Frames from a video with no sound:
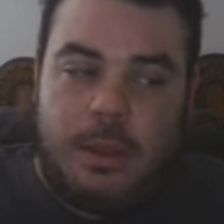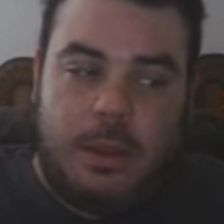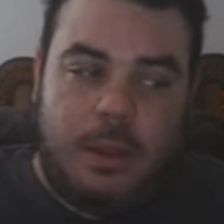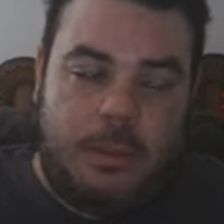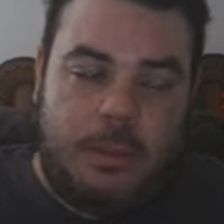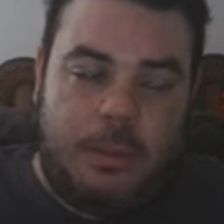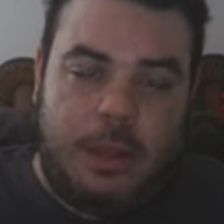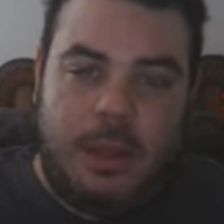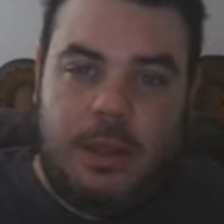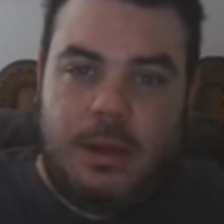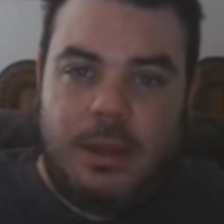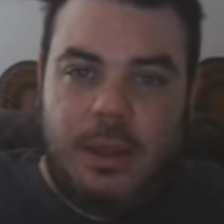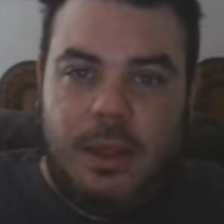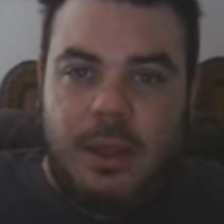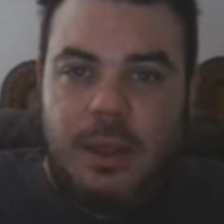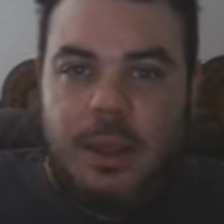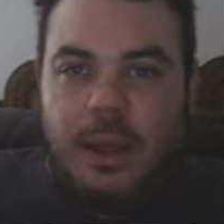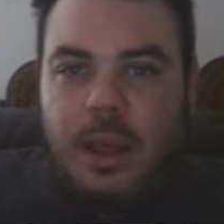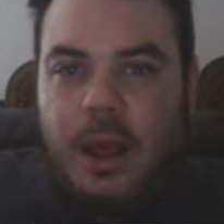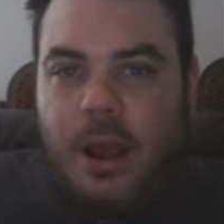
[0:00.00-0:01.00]
I mean,
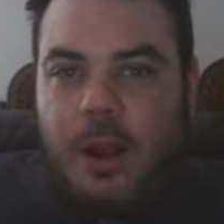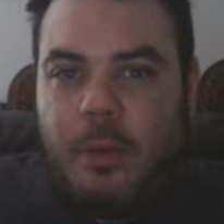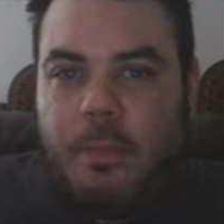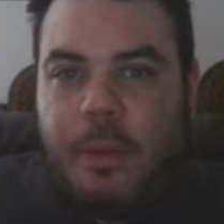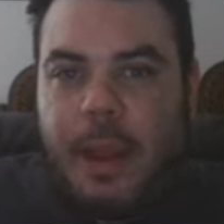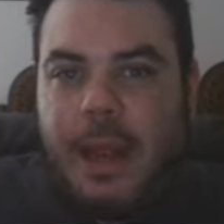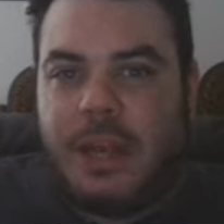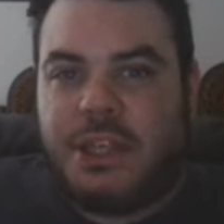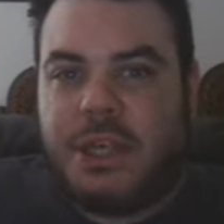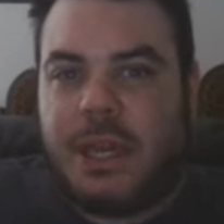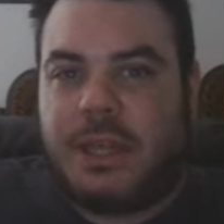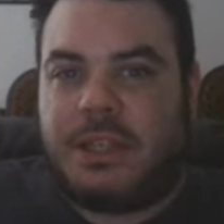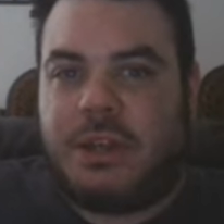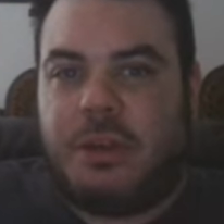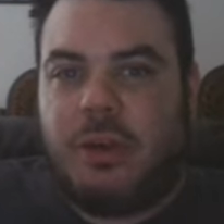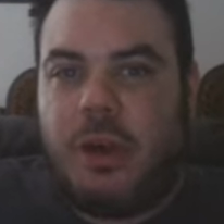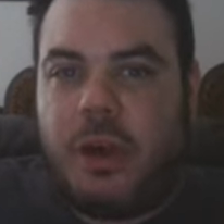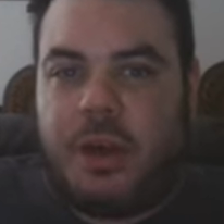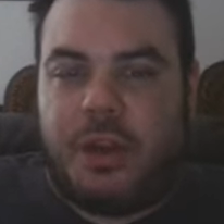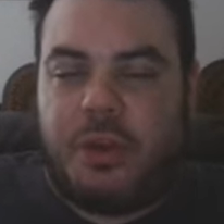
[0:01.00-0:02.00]
our paychecks are
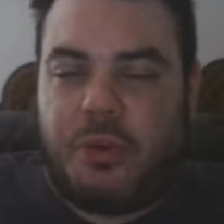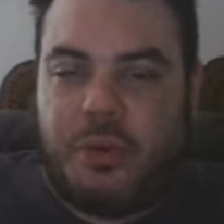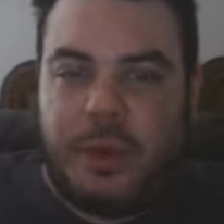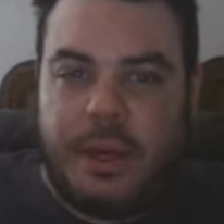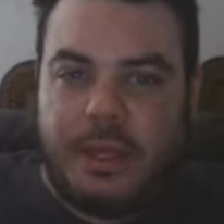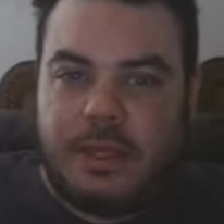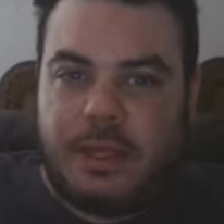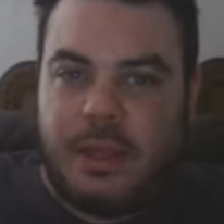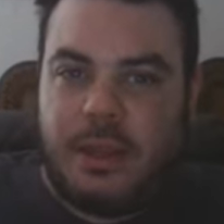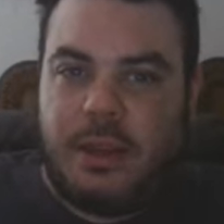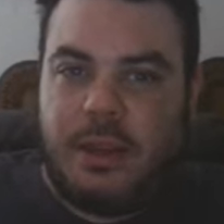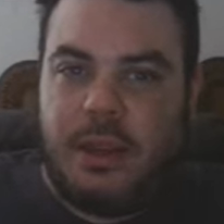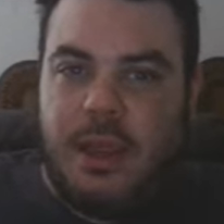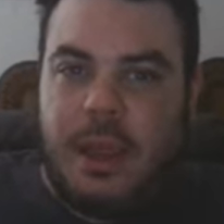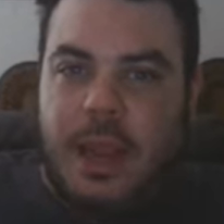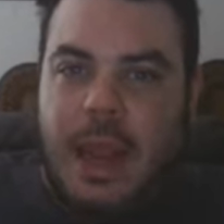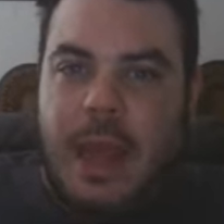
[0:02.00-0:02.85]
not increasing,